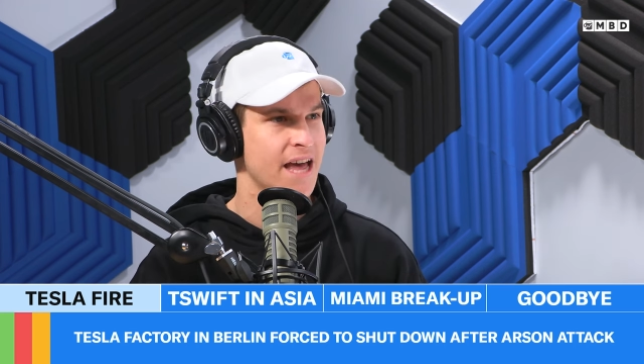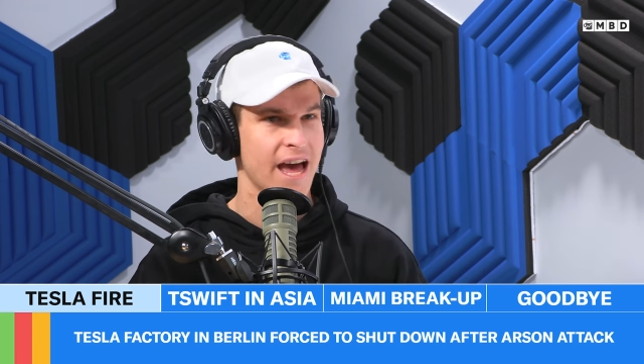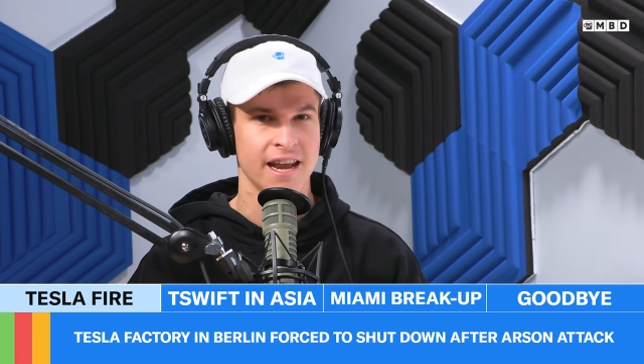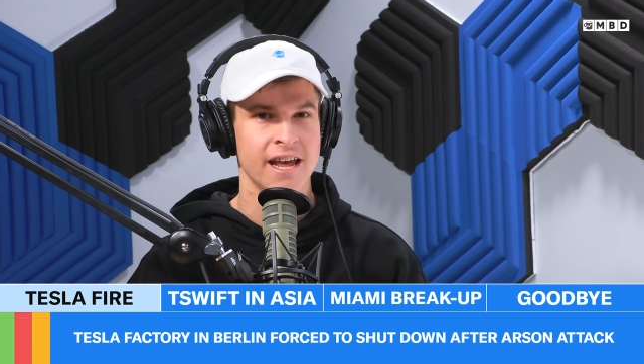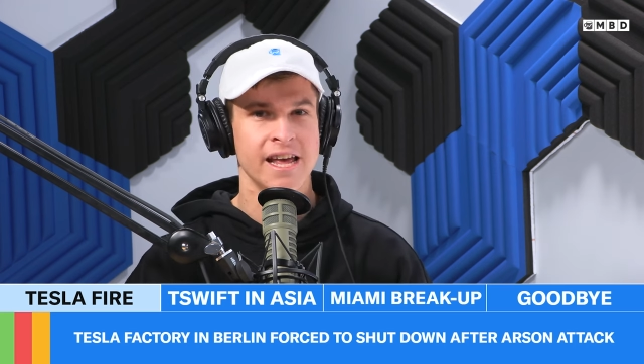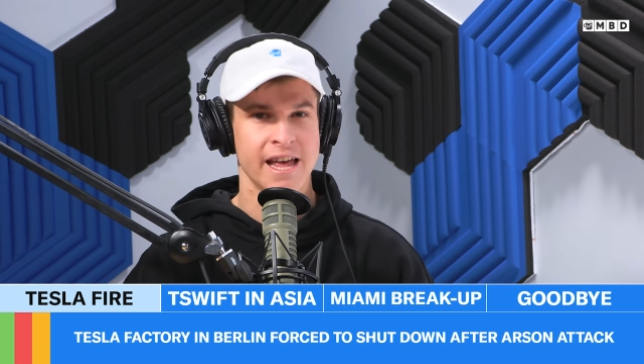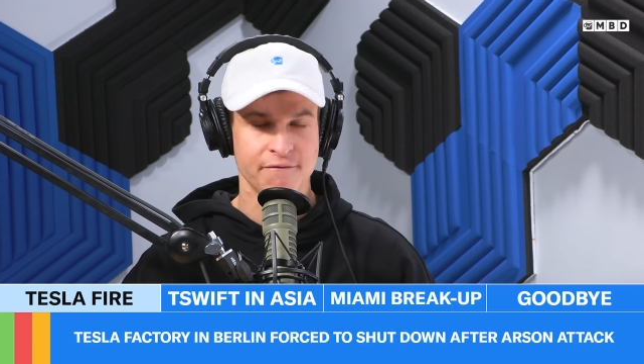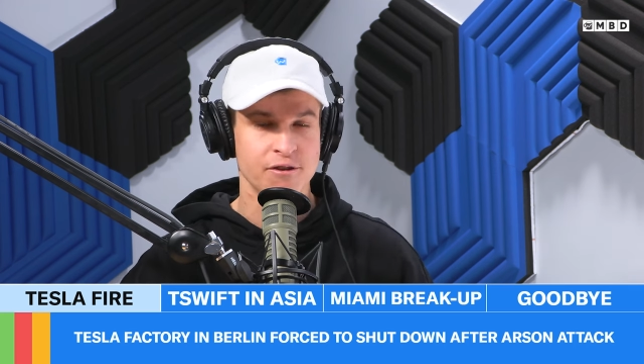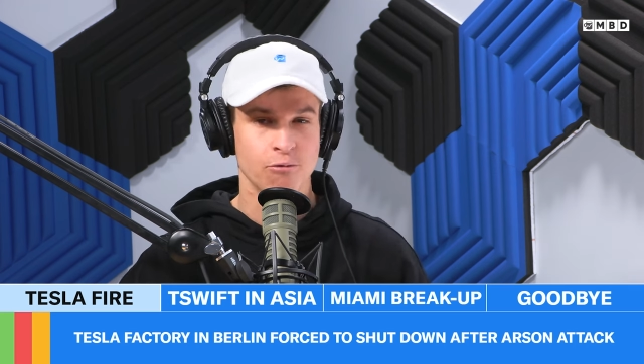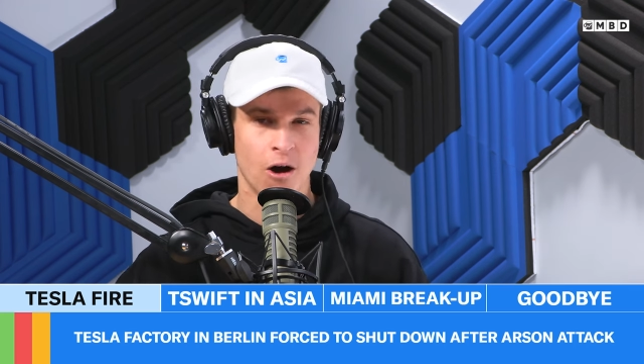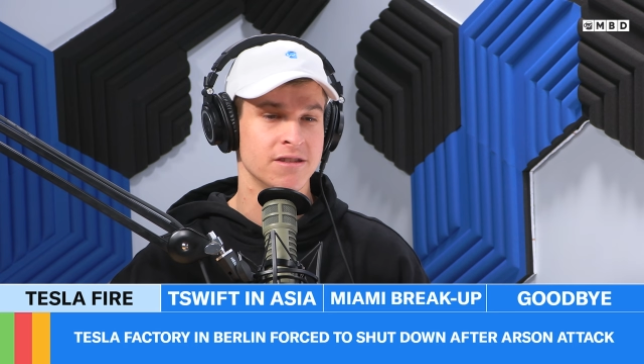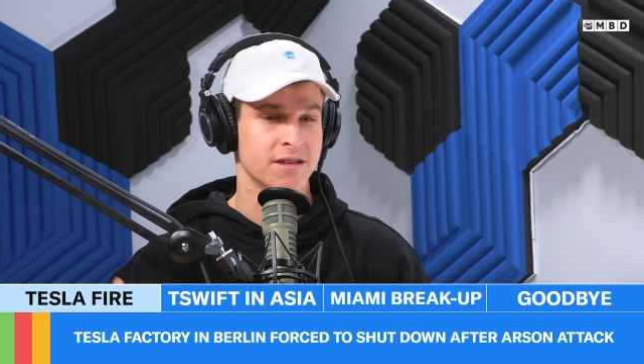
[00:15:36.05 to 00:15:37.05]
that if
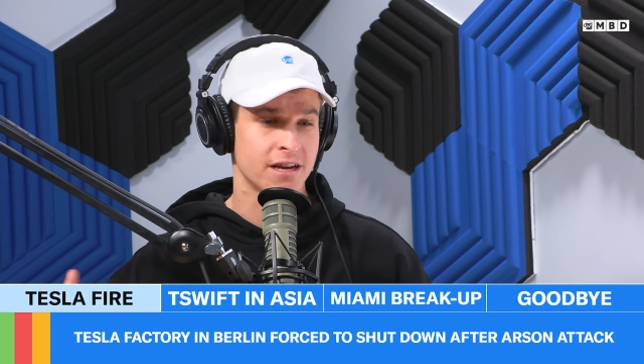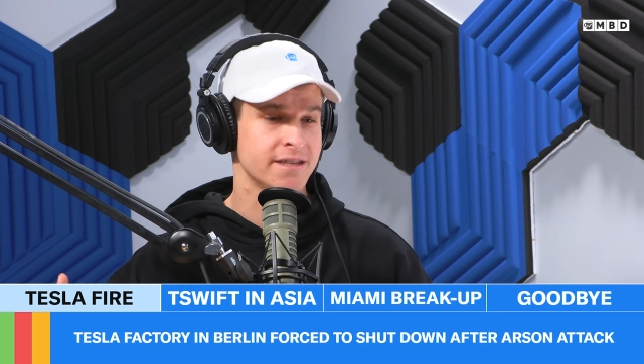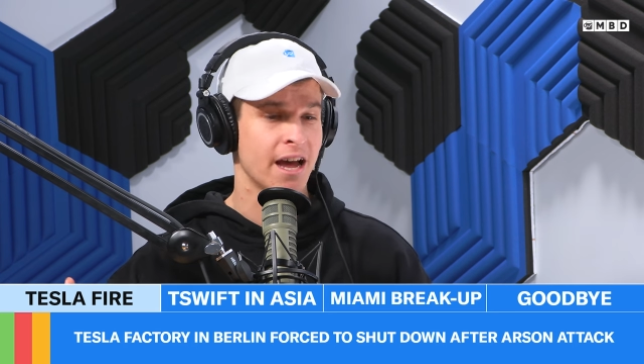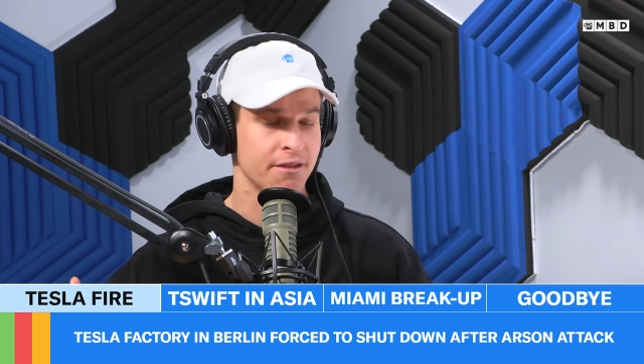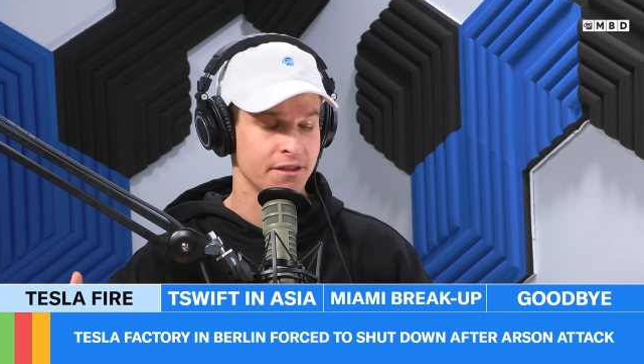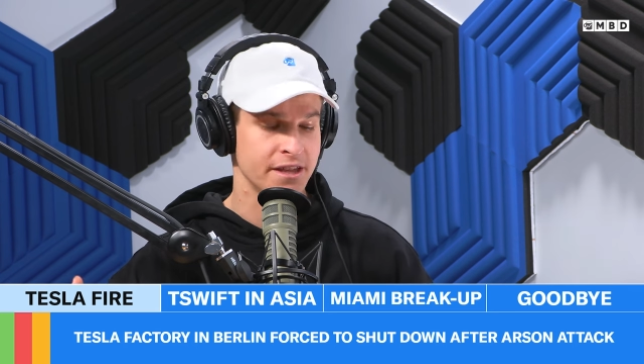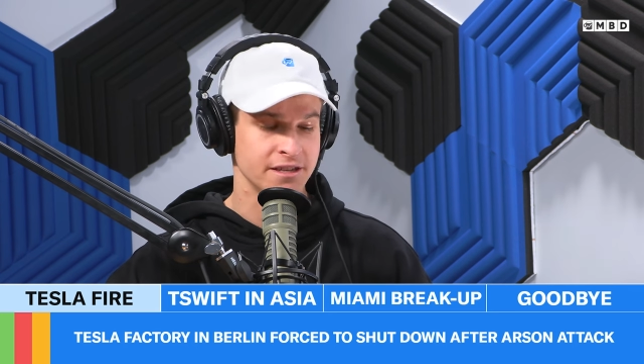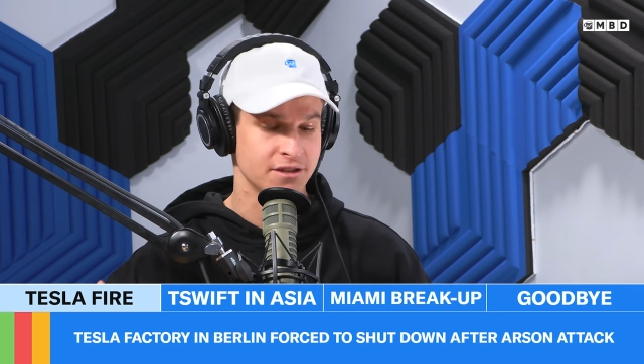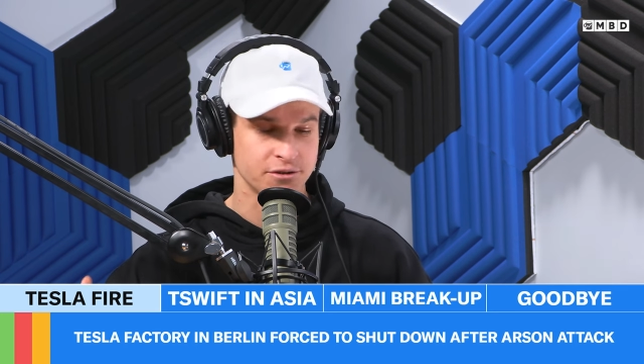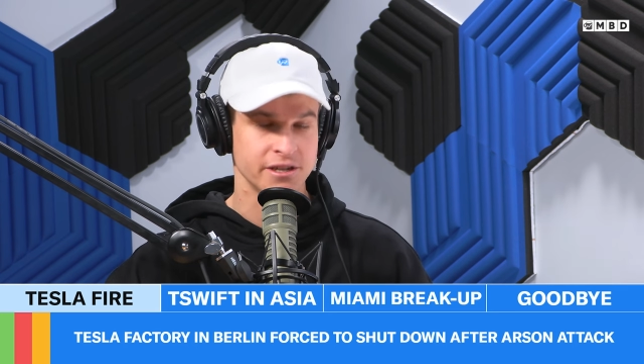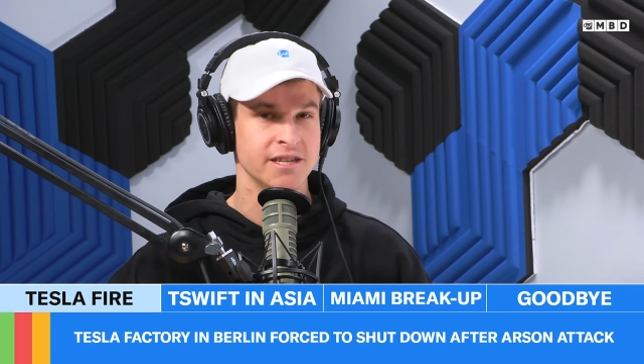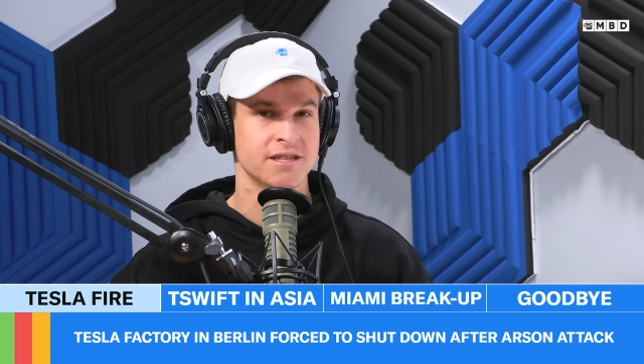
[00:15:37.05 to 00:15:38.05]
you want to cut down
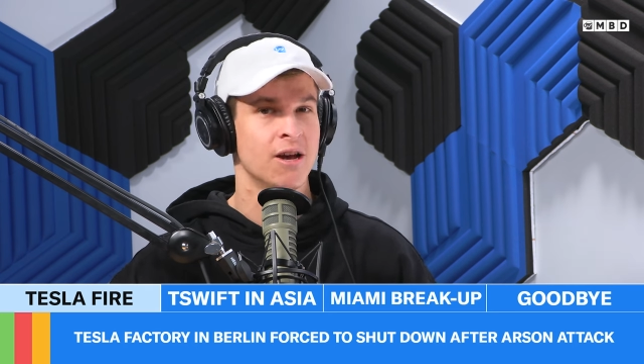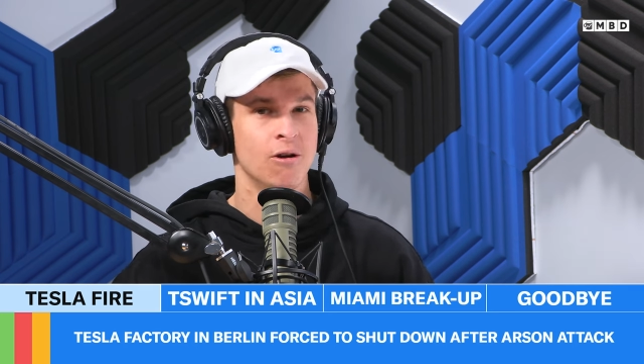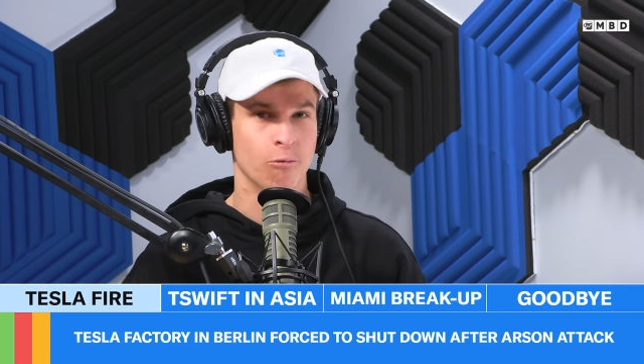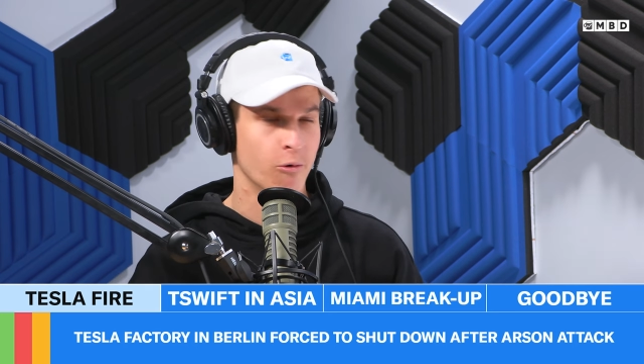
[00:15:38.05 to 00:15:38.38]
these trees,